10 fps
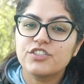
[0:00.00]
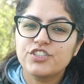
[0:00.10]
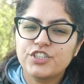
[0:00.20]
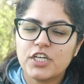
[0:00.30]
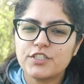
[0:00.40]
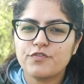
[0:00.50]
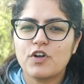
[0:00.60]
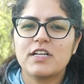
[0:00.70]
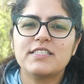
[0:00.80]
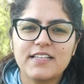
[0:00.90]
just
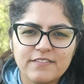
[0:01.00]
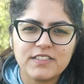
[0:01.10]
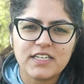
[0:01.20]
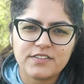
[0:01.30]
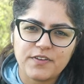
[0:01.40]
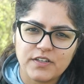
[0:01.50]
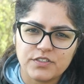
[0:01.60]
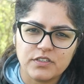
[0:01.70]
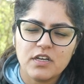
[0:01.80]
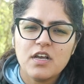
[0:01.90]
for our
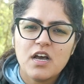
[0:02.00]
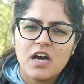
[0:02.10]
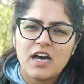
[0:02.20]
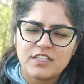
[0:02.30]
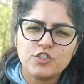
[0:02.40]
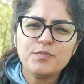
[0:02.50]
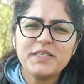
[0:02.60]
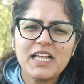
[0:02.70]
self-satisfaction. Assuming